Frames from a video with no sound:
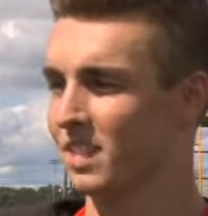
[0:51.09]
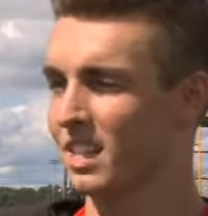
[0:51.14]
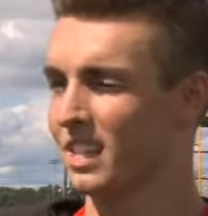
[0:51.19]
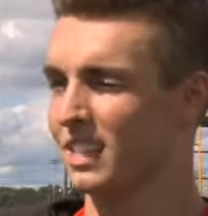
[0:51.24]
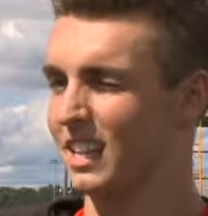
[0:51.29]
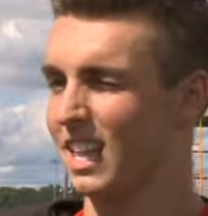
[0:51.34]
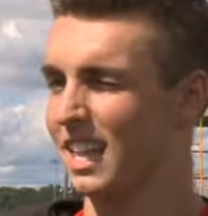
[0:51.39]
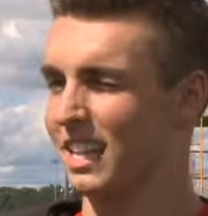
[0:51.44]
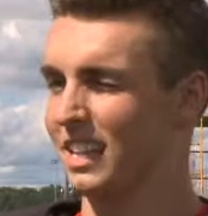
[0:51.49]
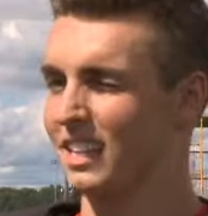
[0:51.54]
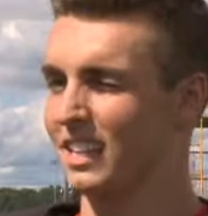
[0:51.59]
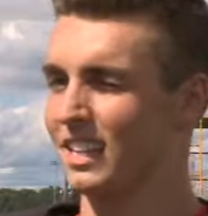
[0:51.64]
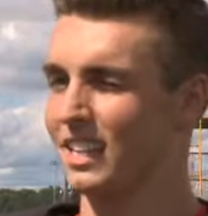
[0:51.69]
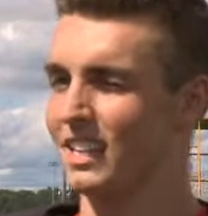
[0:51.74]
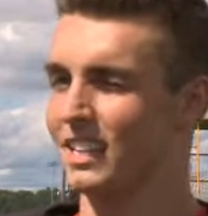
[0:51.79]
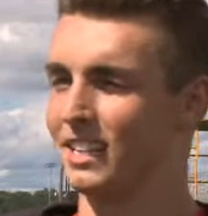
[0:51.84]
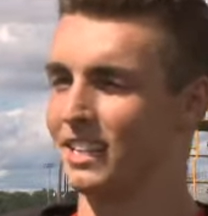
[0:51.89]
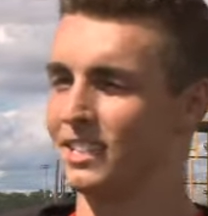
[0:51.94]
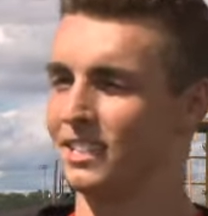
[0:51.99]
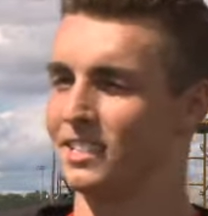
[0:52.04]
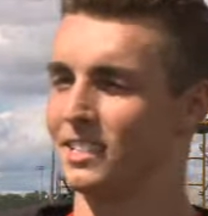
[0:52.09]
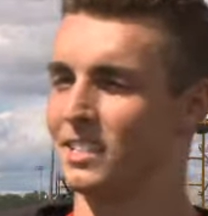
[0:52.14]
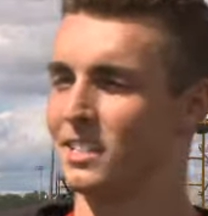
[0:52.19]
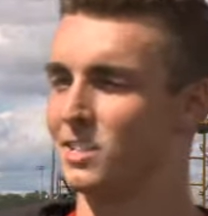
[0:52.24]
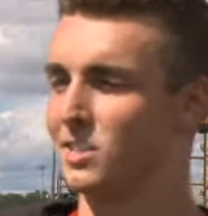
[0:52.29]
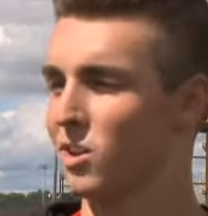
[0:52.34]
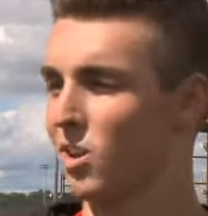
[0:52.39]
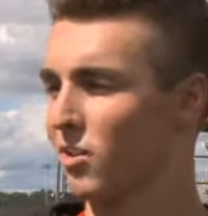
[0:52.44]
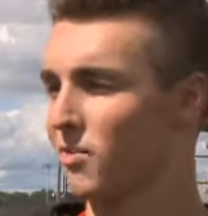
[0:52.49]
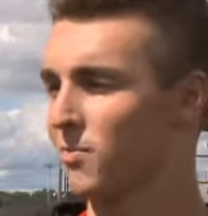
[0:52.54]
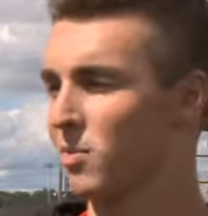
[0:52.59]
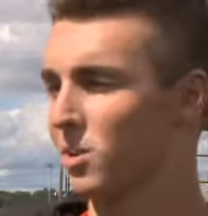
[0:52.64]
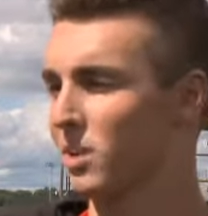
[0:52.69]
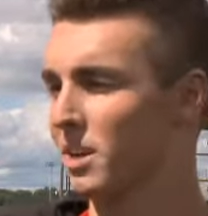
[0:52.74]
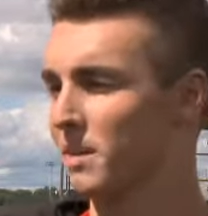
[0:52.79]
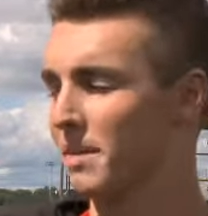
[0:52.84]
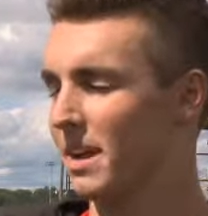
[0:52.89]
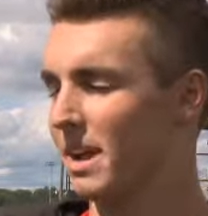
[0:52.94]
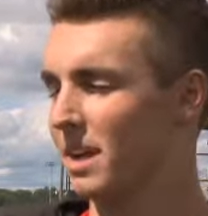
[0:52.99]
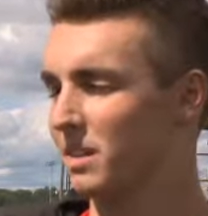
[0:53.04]
like a sophomore
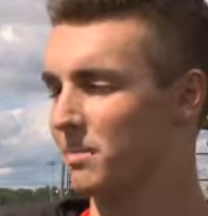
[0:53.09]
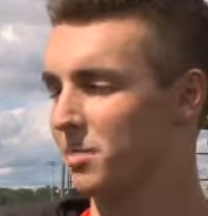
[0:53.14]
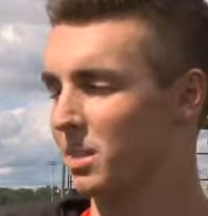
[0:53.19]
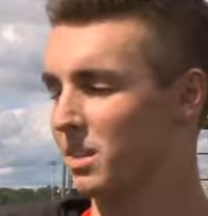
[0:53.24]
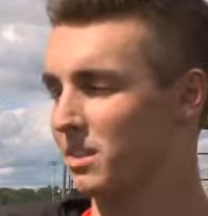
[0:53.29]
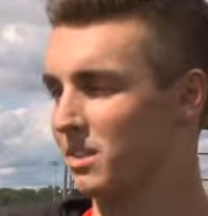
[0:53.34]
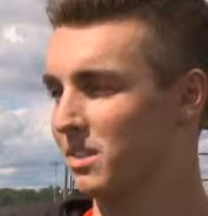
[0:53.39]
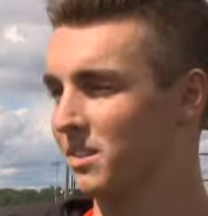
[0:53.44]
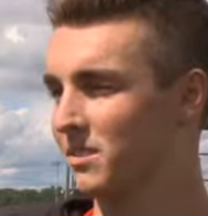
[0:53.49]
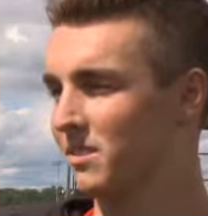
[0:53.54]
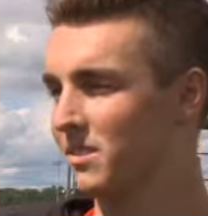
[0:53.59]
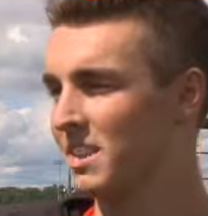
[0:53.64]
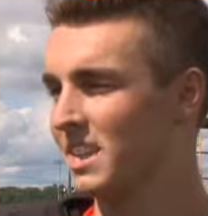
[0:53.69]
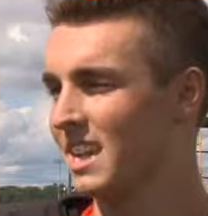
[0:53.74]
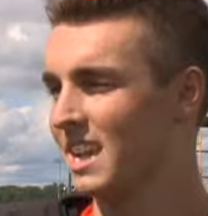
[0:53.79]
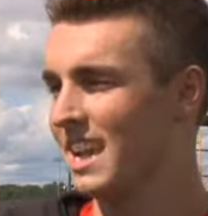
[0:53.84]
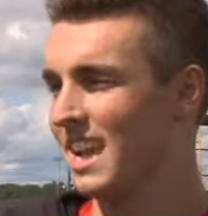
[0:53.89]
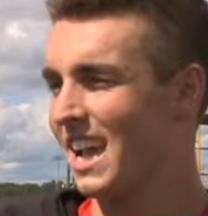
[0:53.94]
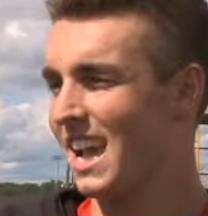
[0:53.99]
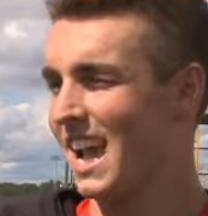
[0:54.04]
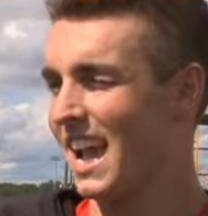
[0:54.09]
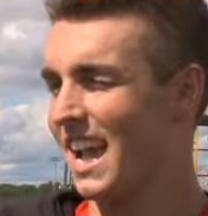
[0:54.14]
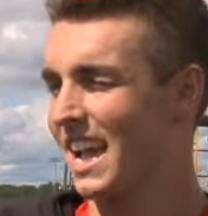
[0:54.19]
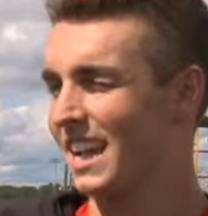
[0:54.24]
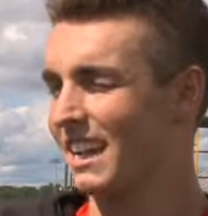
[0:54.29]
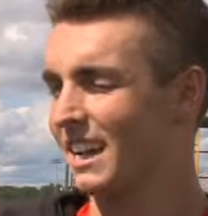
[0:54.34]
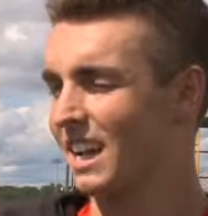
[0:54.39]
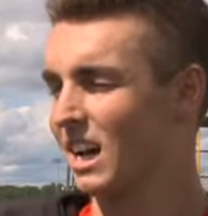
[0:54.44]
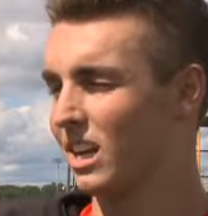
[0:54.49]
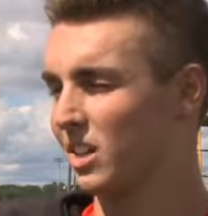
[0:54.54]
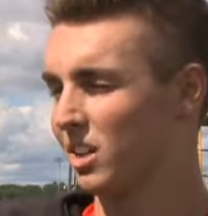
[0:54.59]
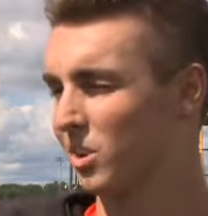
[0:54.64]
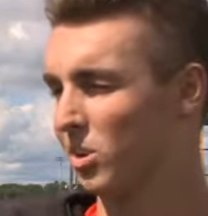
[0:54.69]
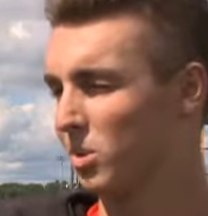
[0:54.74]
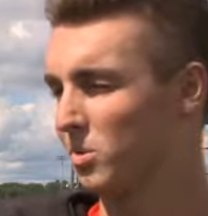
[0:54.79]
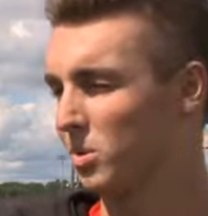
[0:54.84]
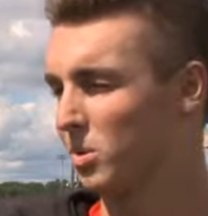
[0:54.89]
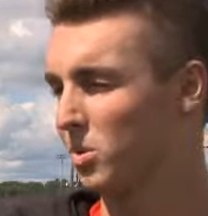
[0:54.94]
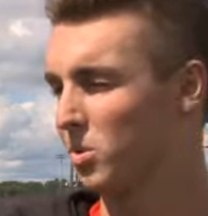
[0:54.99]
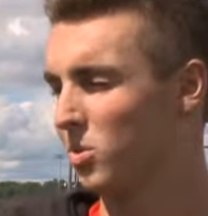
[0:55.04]
named Alec Brunson and Colin
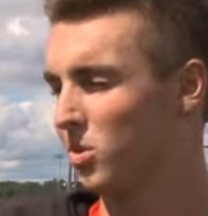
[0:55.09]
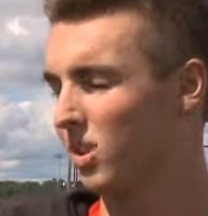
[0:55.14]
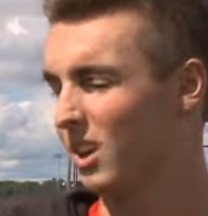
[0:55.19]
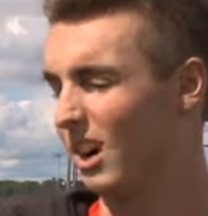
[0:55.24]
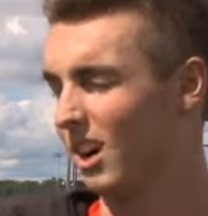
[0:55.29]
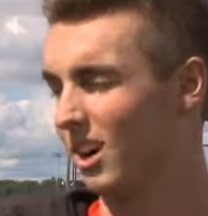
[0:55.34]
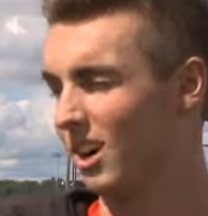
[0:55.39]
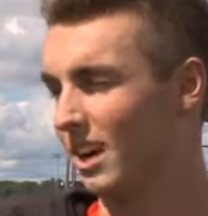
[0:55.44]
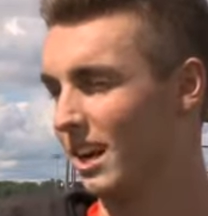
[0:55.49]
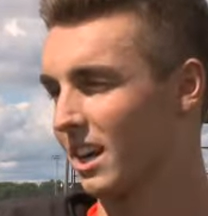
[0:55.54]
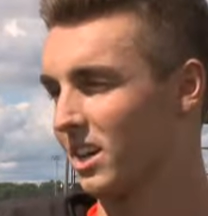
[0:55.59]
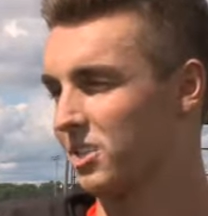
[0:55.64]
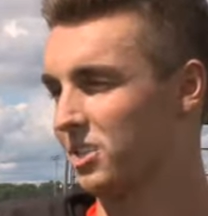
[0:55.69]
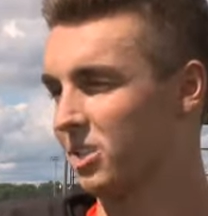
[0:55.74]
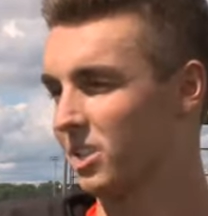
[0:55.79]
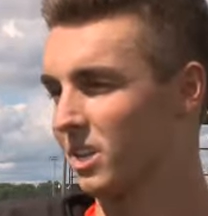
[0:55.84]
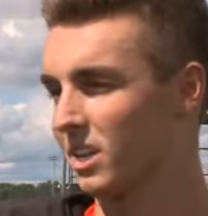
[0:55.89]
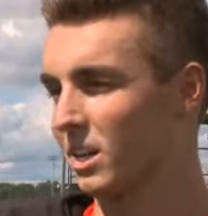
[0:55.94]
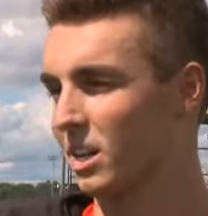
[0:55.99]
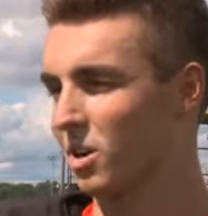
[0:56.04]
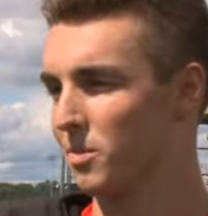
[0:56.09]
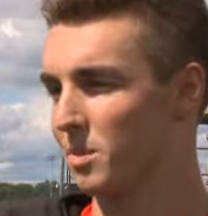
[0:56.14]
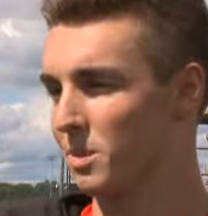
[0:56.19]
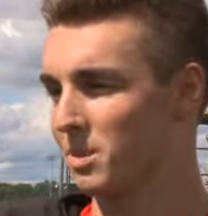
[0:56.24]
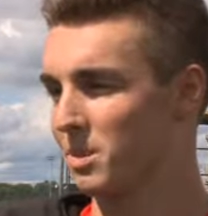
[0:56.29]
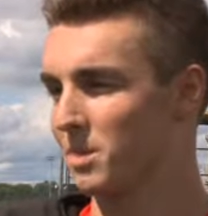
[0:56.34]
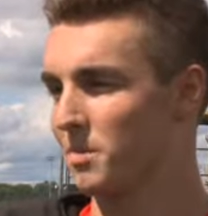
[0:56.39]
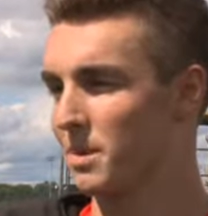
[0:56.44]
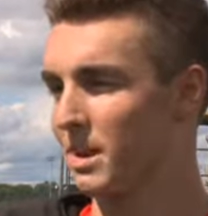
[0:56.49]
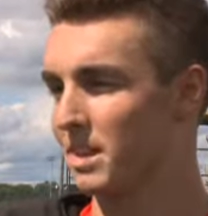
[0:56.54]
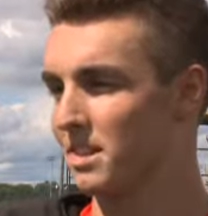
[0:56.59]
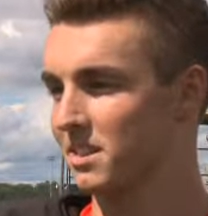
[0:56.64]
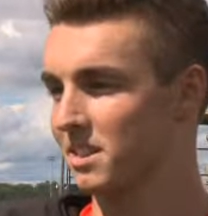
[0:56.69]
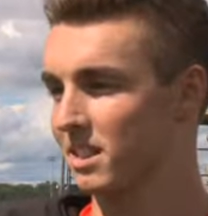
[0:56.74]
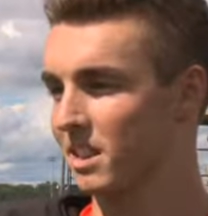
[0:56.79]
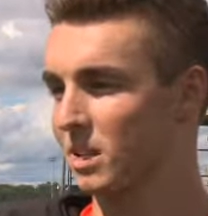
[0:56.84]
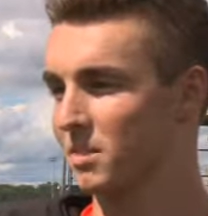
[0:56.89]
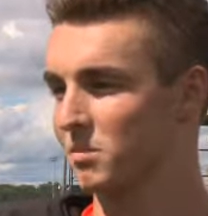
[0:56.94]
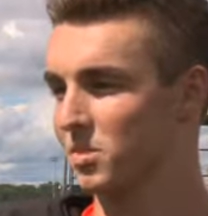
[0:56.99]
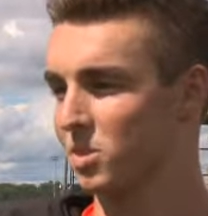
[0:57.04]
Global, who are actually going to help us in the passing game.